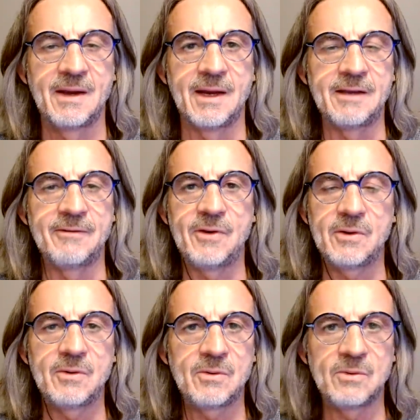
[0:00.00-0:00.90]
If
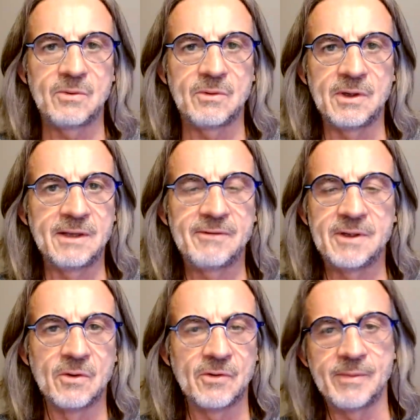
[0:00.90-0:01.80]
you live in
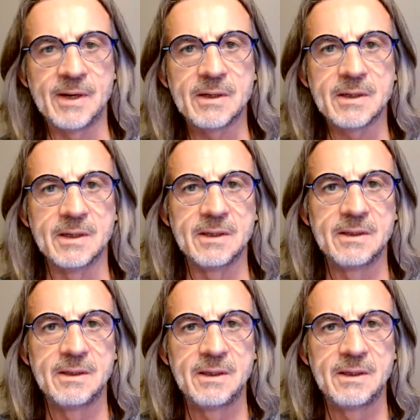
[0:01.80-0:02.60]
North America,